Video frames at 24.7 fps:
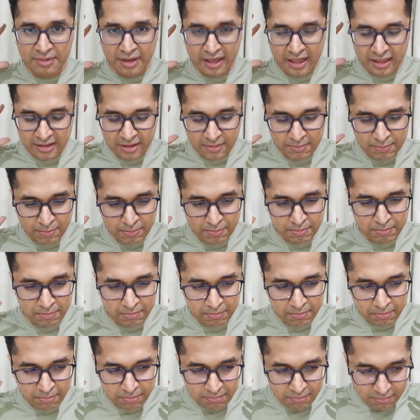And
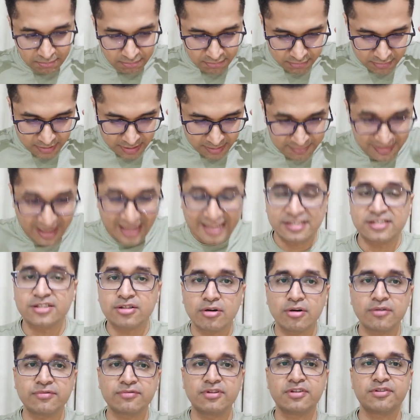the
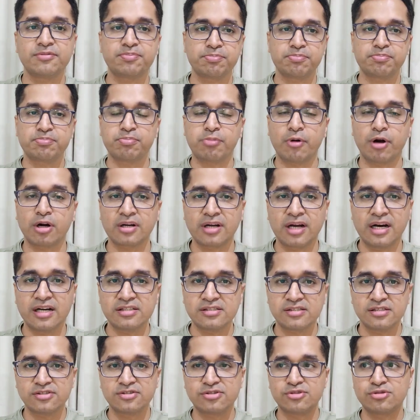magic of this
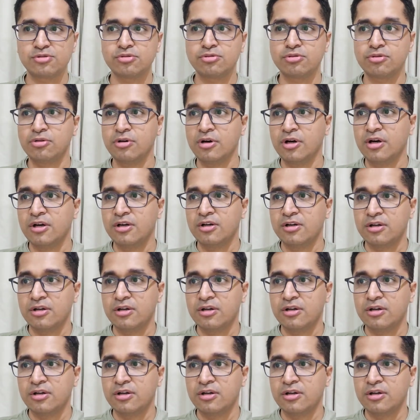podcast is to